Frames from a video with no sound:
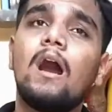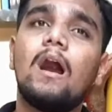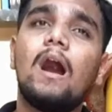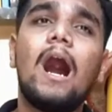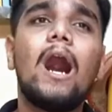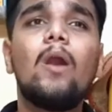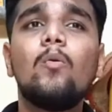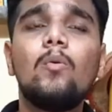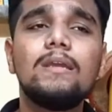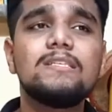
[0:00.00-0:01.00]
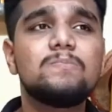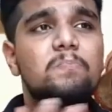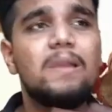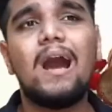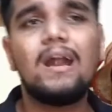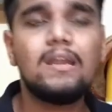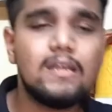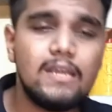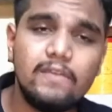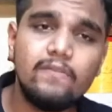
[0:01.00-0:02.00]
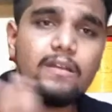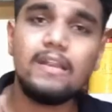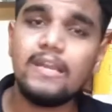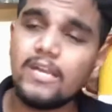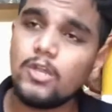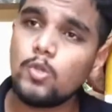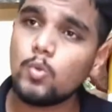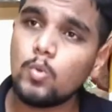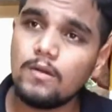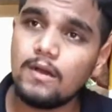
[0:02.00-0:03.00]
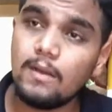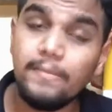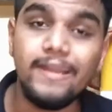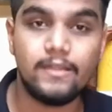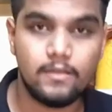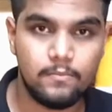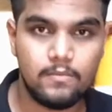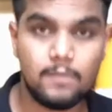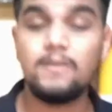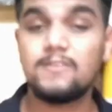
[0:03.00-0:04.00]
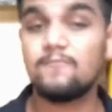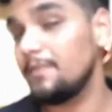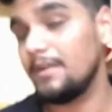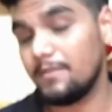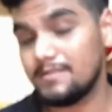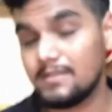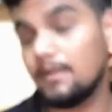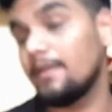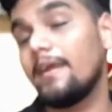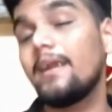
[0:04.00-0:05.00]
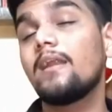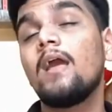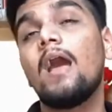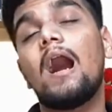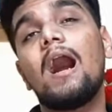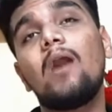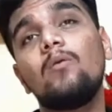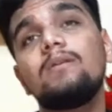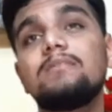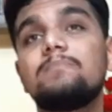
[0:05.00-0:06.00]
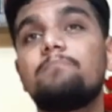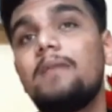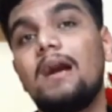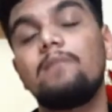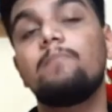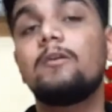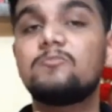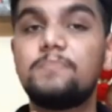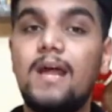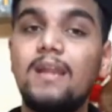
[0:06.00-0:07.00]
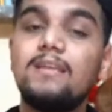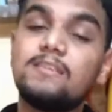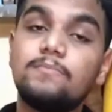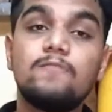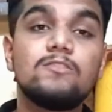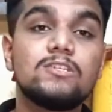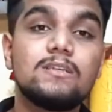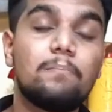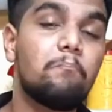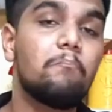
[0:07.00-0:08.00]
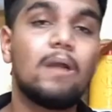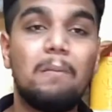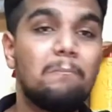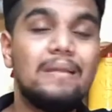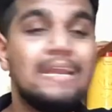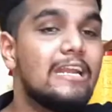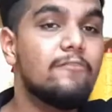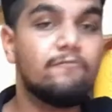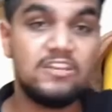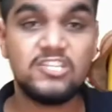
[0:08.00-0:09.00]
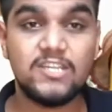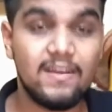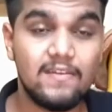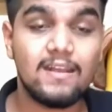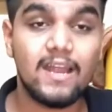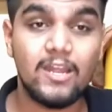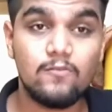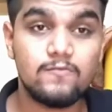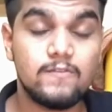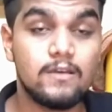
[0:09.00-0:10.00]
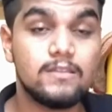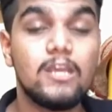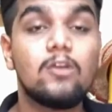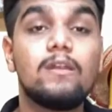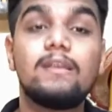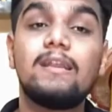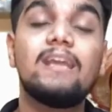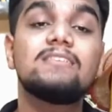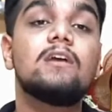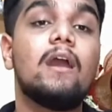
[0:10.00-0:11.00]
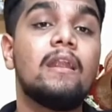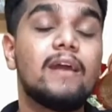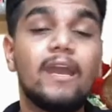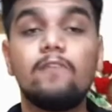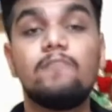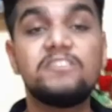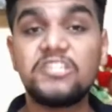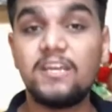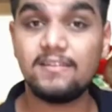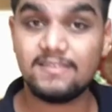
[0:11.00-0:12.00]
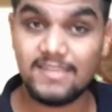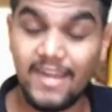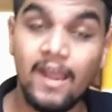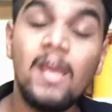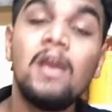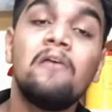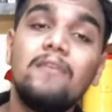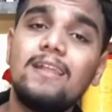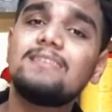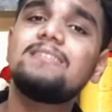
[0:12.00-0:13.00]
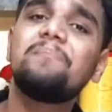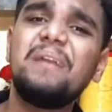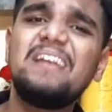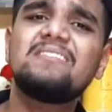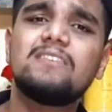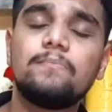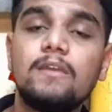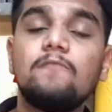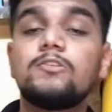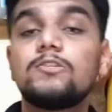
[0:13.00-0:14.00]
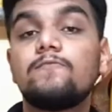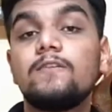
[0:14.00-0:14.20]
how is plant even related to a meat? A piece of meat basically, right? How is plant? Because plant is something which is a complete vegetarian kind of thing, or it takes the entire vegetarian side, whereas the meat is something which